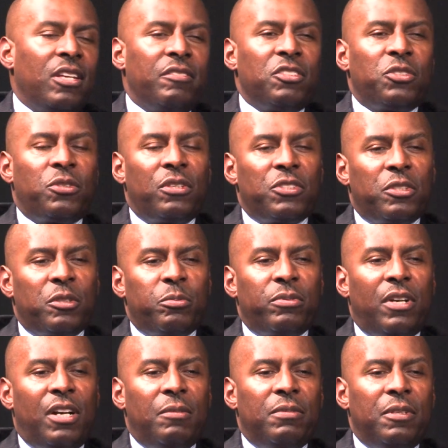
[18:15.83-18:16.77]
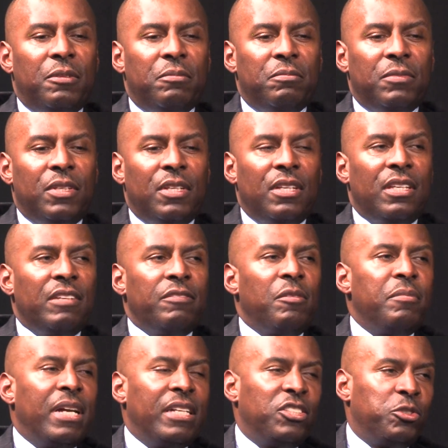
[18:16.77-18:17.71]
have a structural problem, you have a
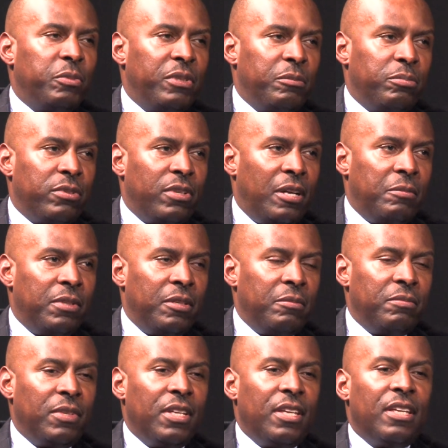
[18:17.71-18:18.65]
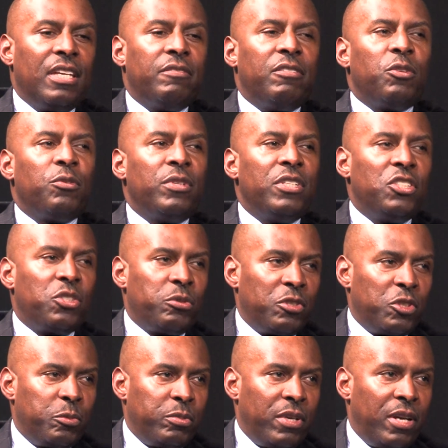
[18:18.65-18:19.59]
management problem, you have a
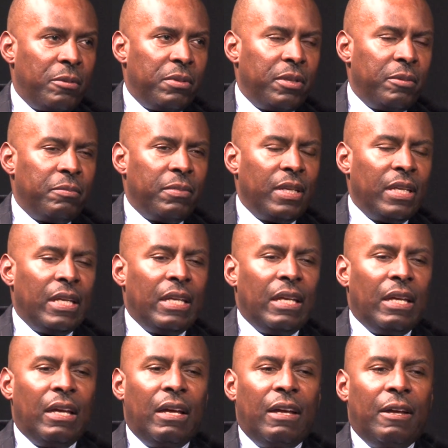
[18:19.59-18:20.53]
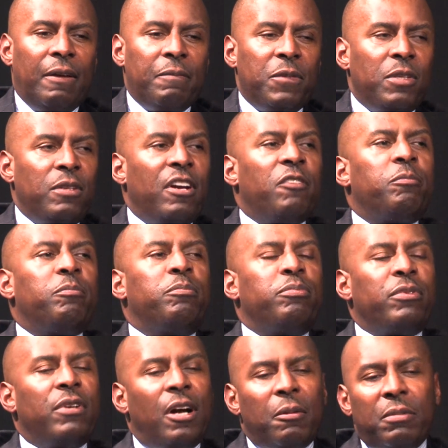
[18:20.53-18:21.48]
resource problem, you have
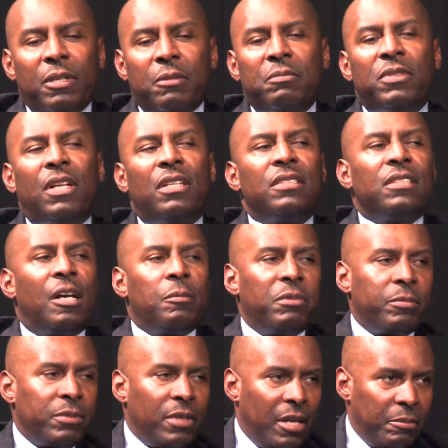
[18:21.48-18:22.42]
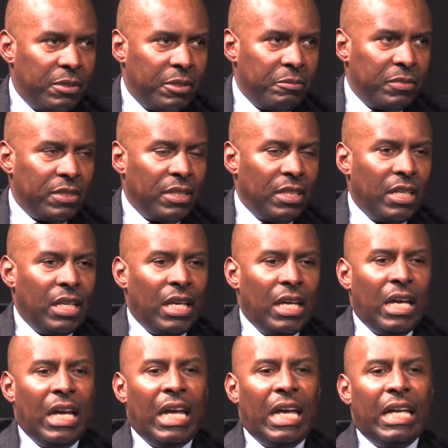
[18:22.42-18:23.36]
problems on top of problems.
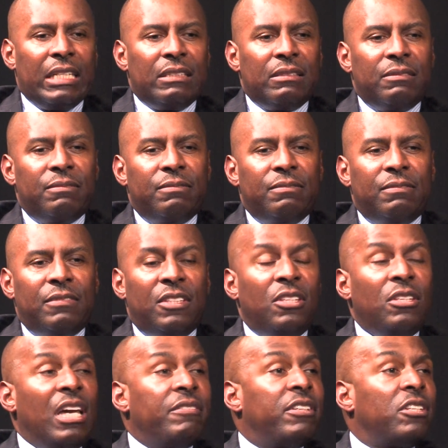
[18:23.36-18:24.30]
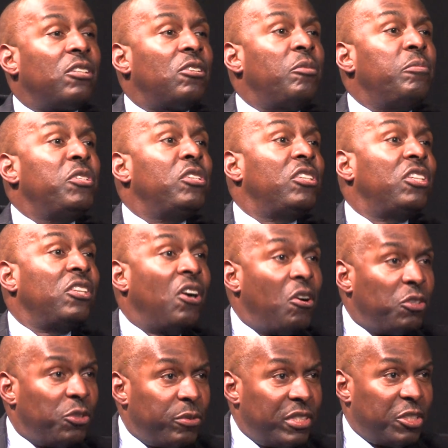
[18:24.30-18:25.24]
And you have a community
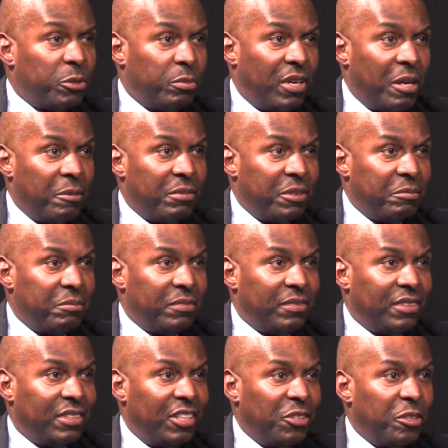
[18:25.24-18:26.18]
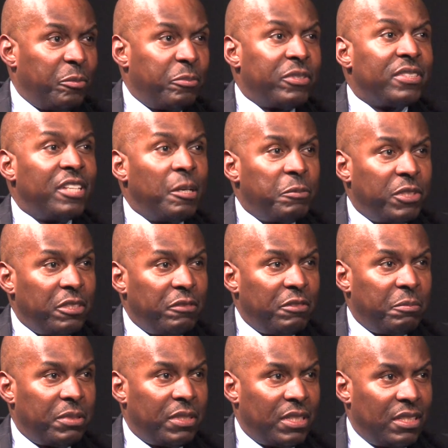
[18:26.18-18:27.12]
outreach problem, you know, the perception of the
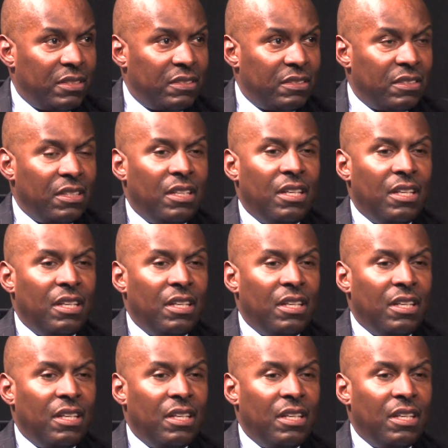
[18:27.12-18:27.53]
police.